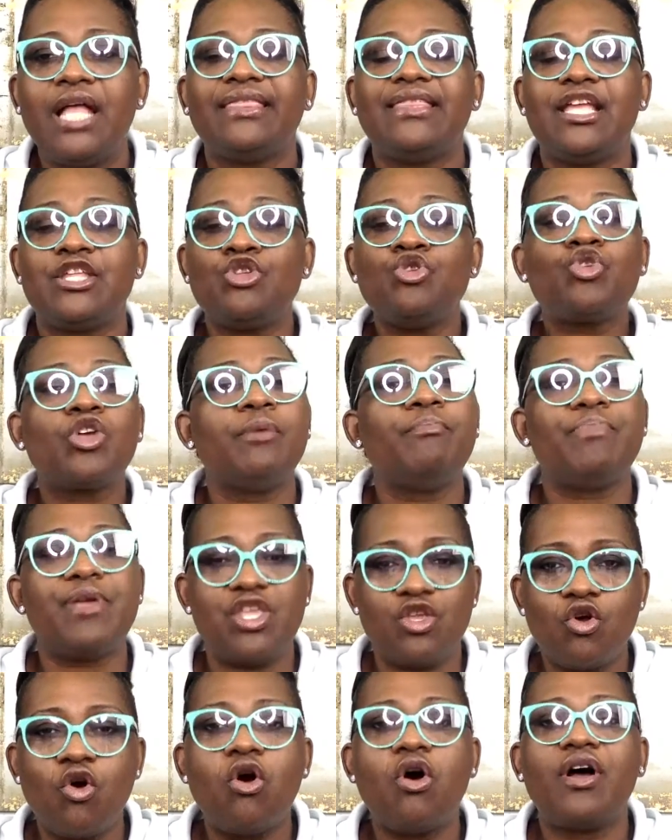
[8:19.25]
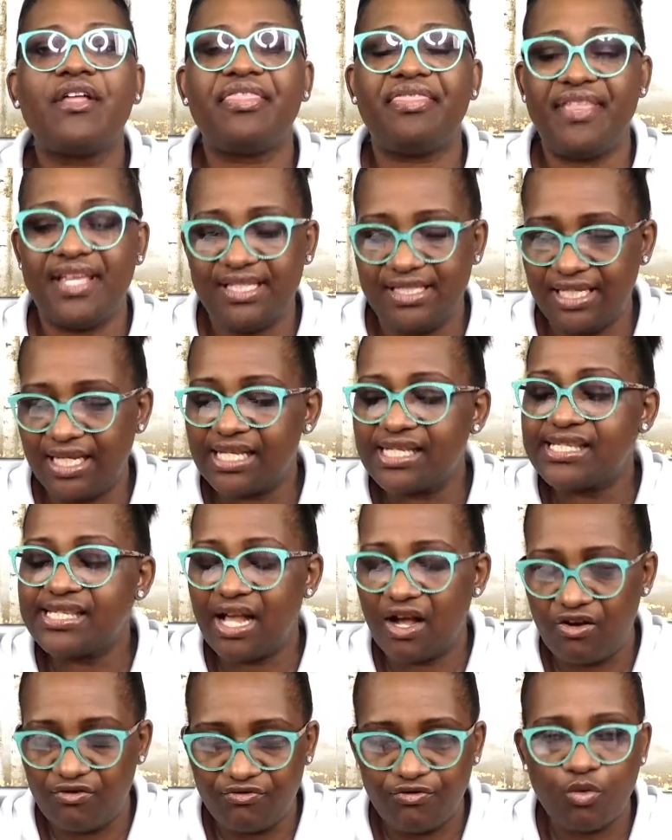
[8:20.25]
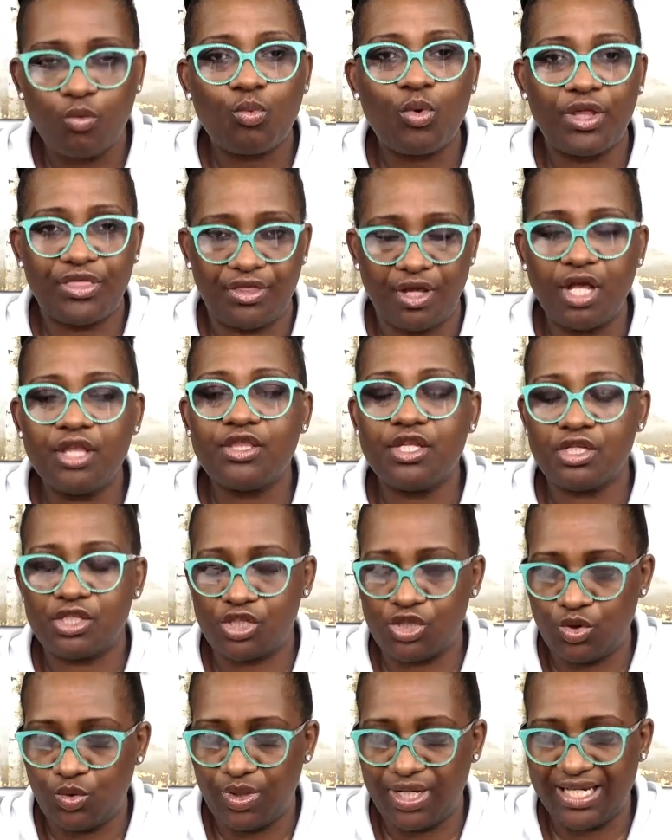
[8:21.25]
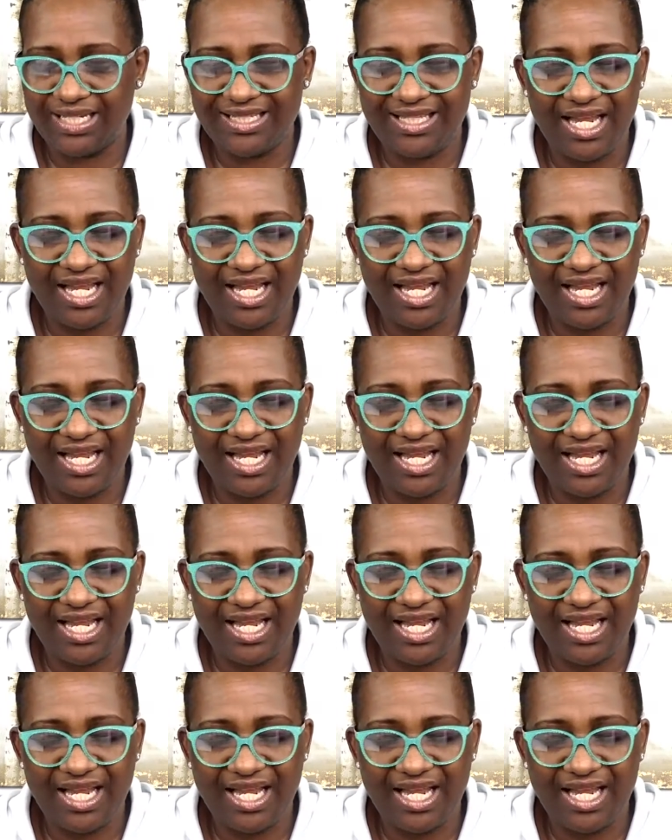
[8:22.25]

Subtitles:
then you can be your authentic self with the students.